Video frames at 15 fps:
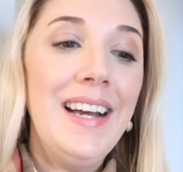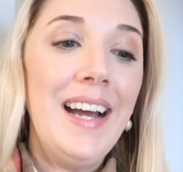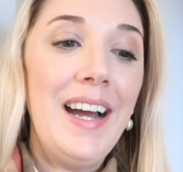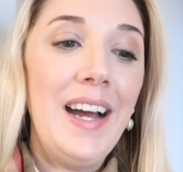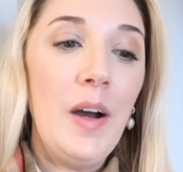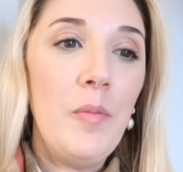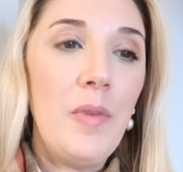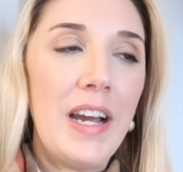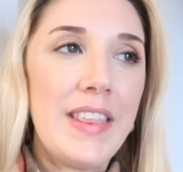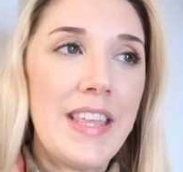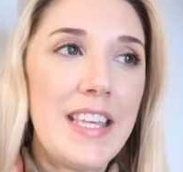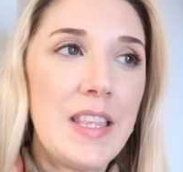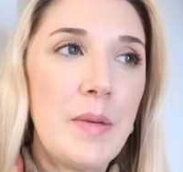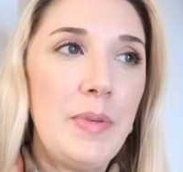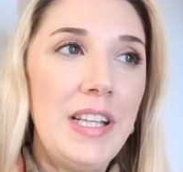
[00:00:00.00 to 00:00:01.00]
um, I
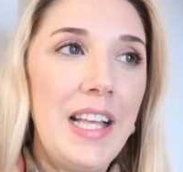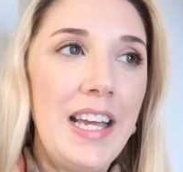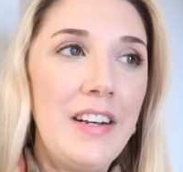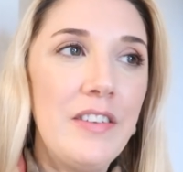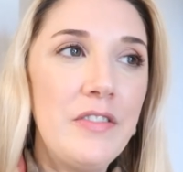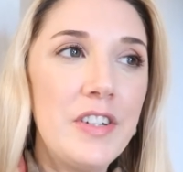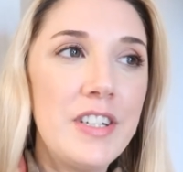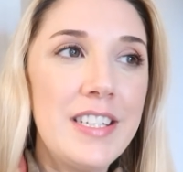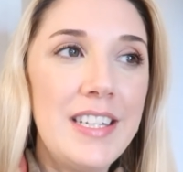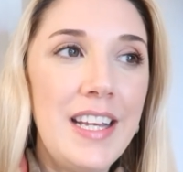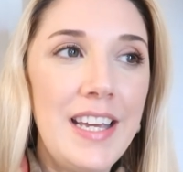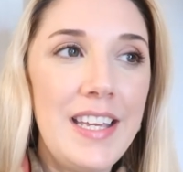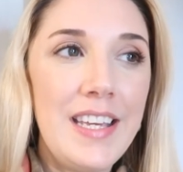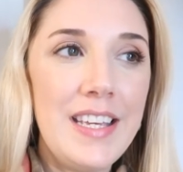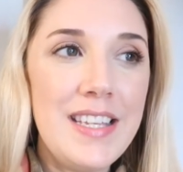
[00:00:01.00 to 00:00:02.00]
think the plan for
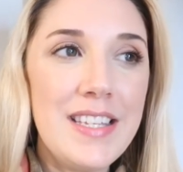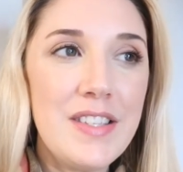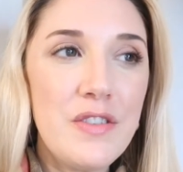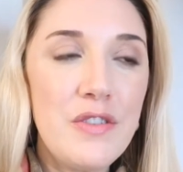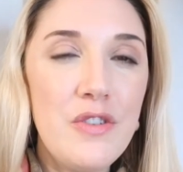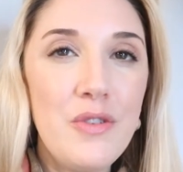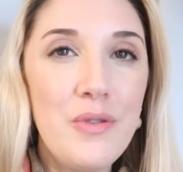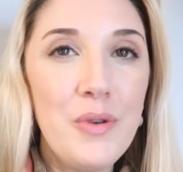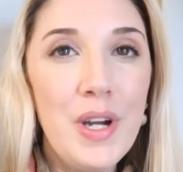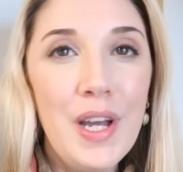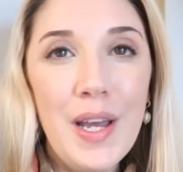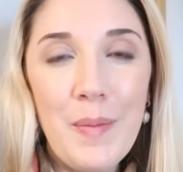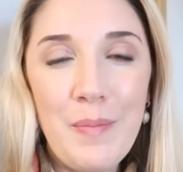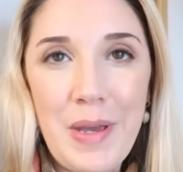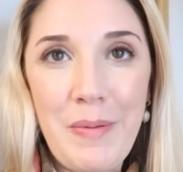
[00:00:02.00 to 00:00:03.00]
tonight is to
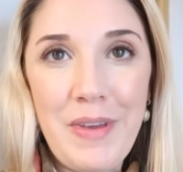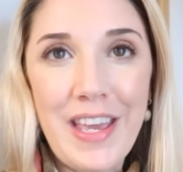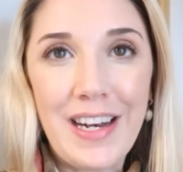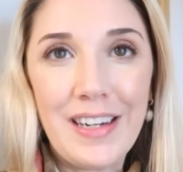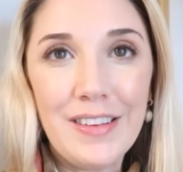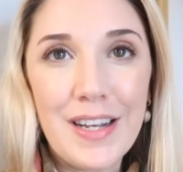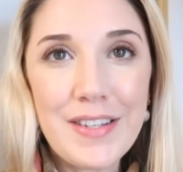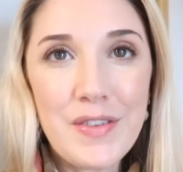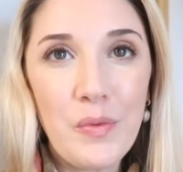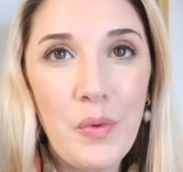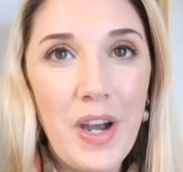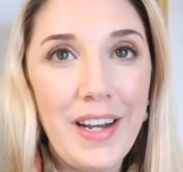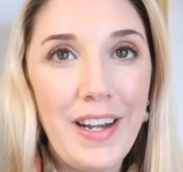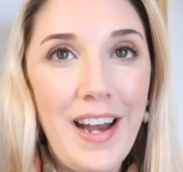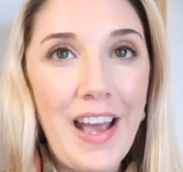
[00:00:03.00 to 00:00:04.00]
maybe get a glass of
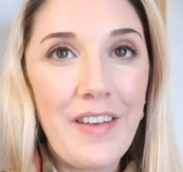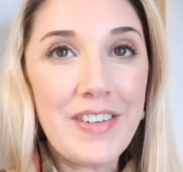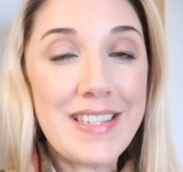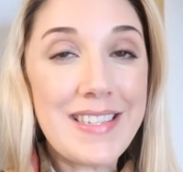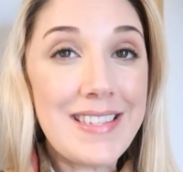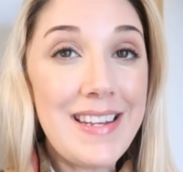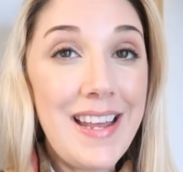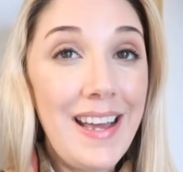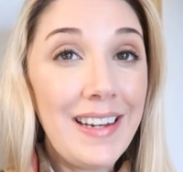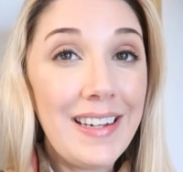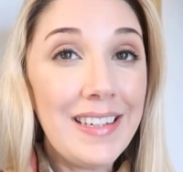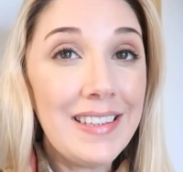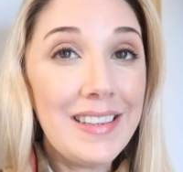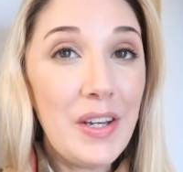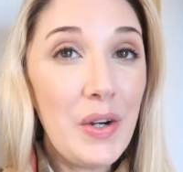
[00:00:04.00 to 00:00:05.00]
wine and have a snack
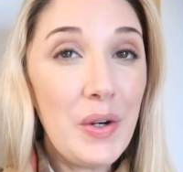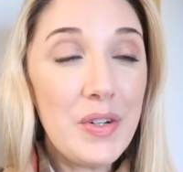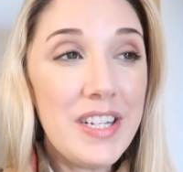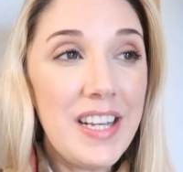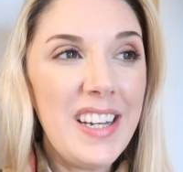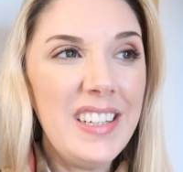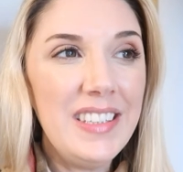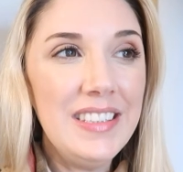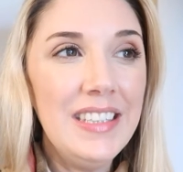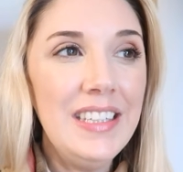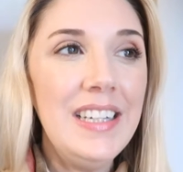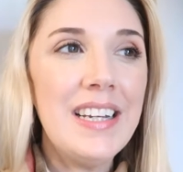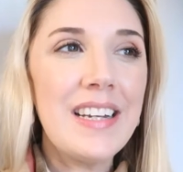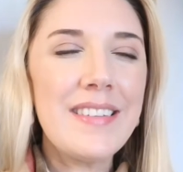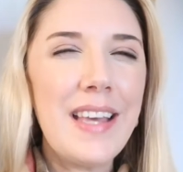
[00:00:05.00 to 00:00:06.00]
at the hotel,
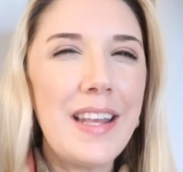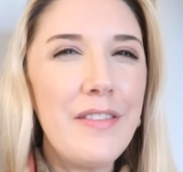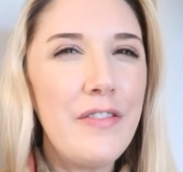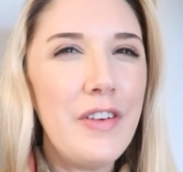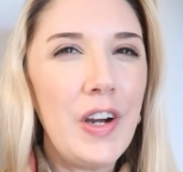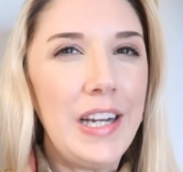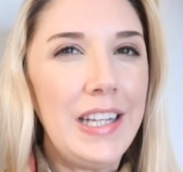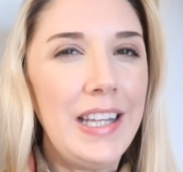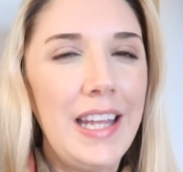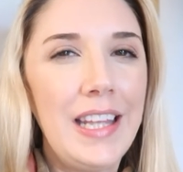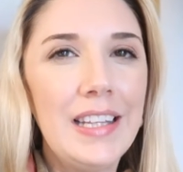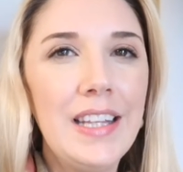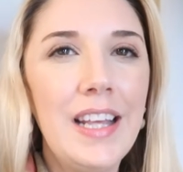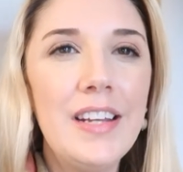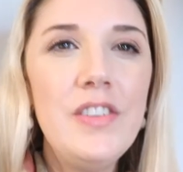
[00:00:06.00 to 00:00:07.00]
because I had a very
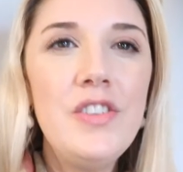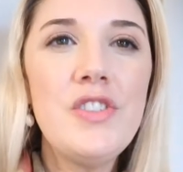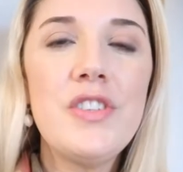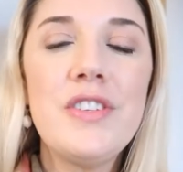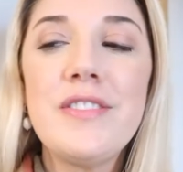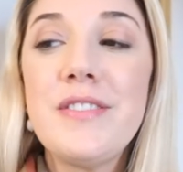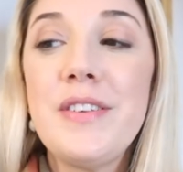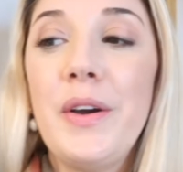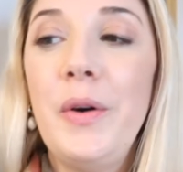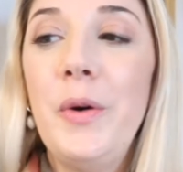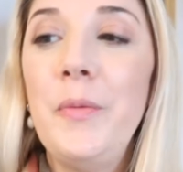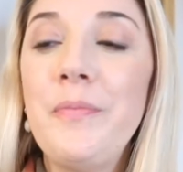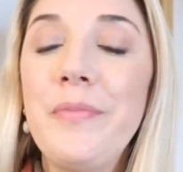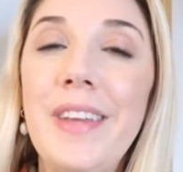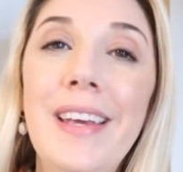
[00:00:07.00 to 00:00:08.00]
late lunch,
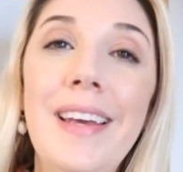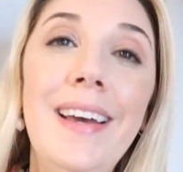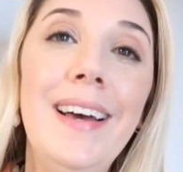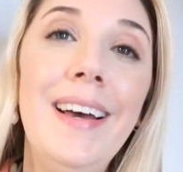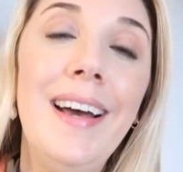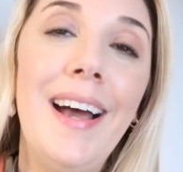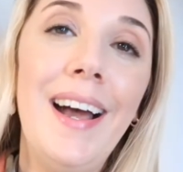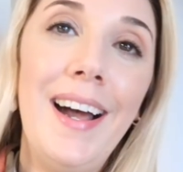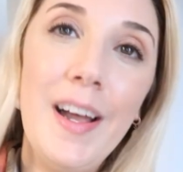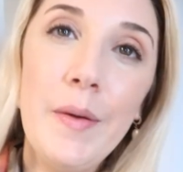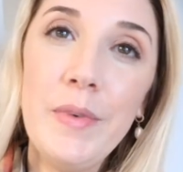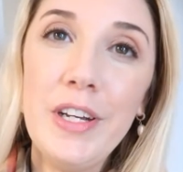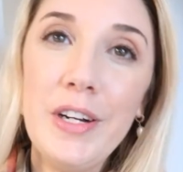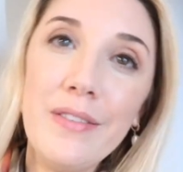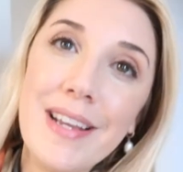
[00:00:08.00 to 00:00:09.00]
so I'm
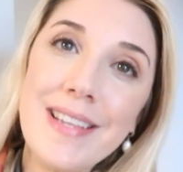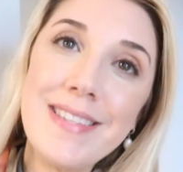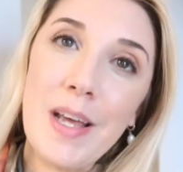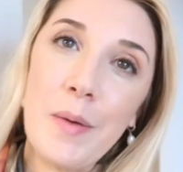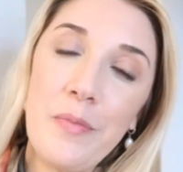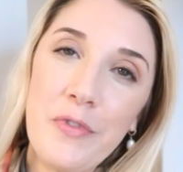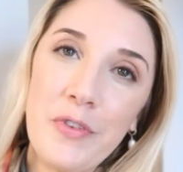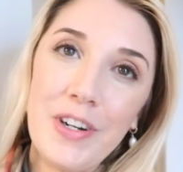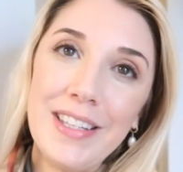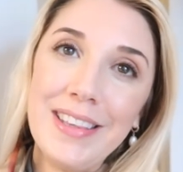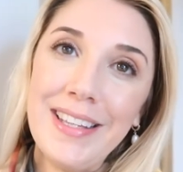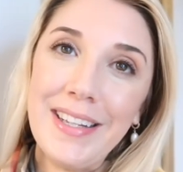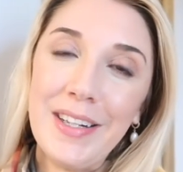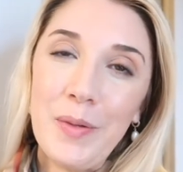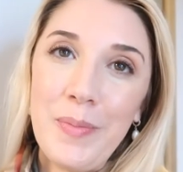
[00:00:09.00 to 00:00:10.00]
gonna rest up for a
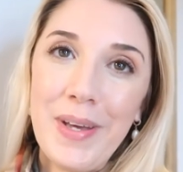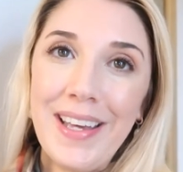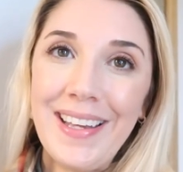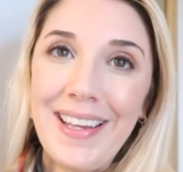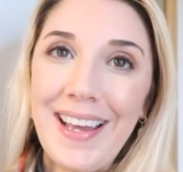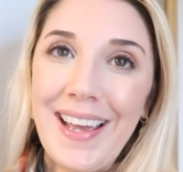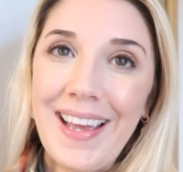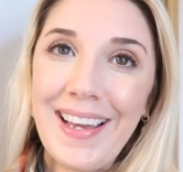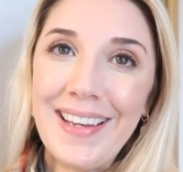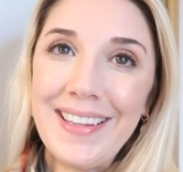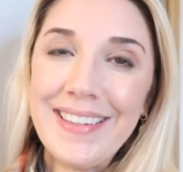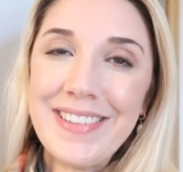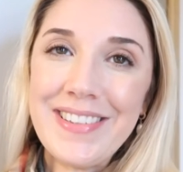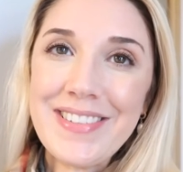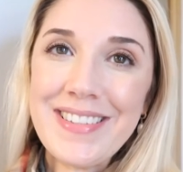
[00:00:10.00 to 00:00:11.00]
little bit
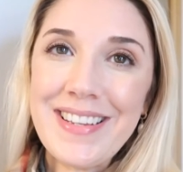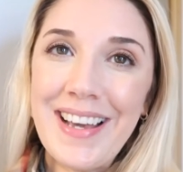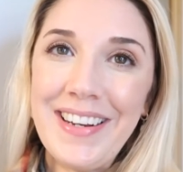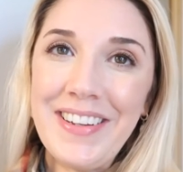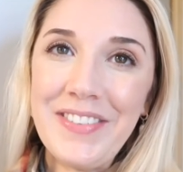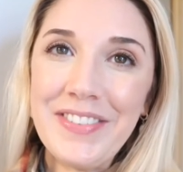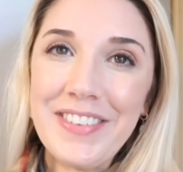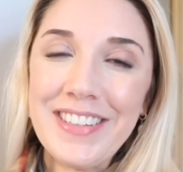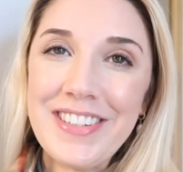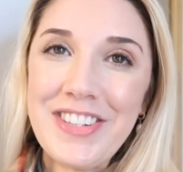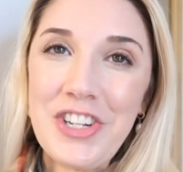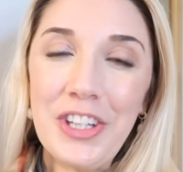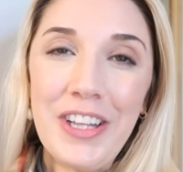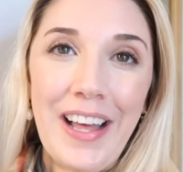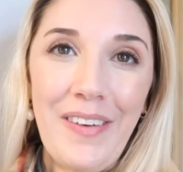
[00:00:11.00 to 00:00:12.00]
and just kind of
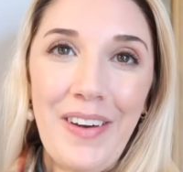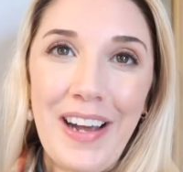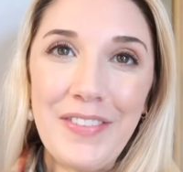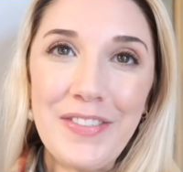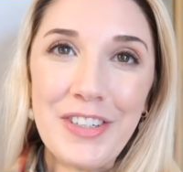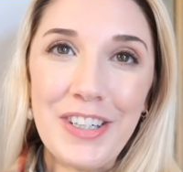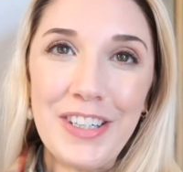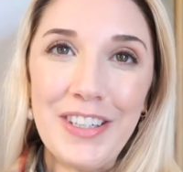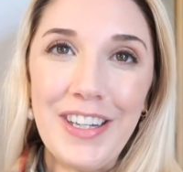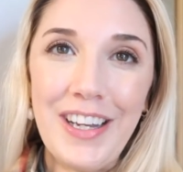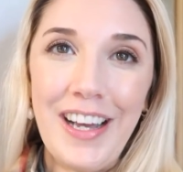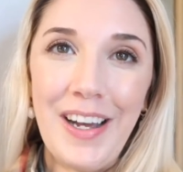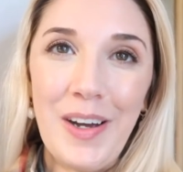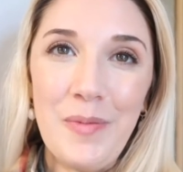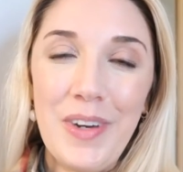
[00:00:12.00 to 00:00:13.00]
chill out after
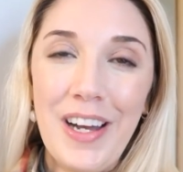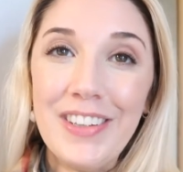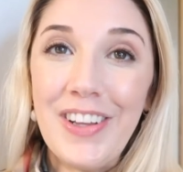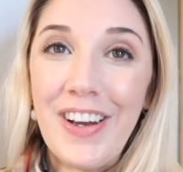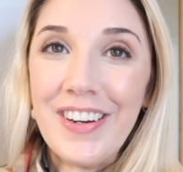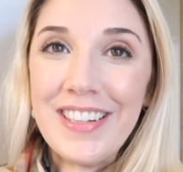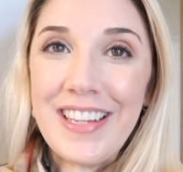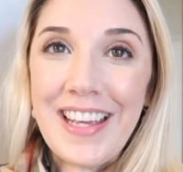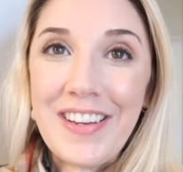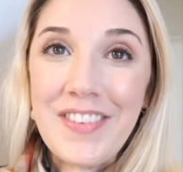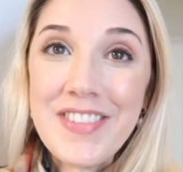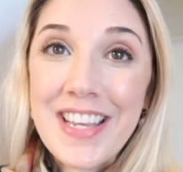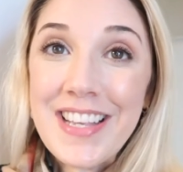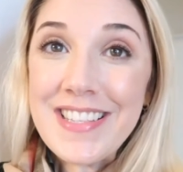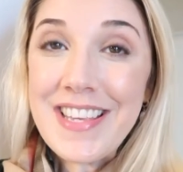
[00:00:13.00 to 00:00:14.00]
um, a long day of
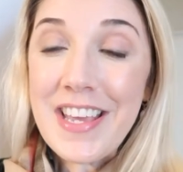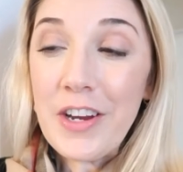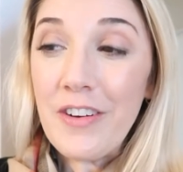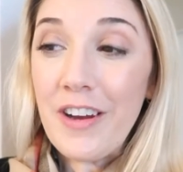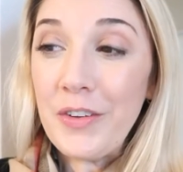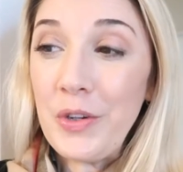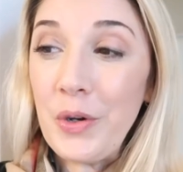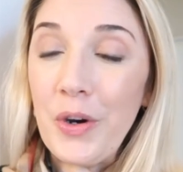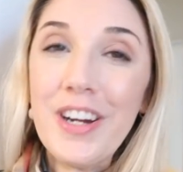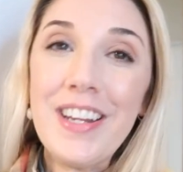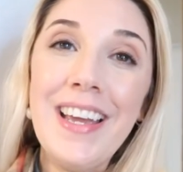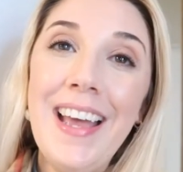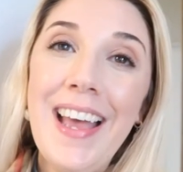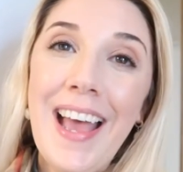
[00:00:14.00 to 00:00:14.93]
sightseeing around York.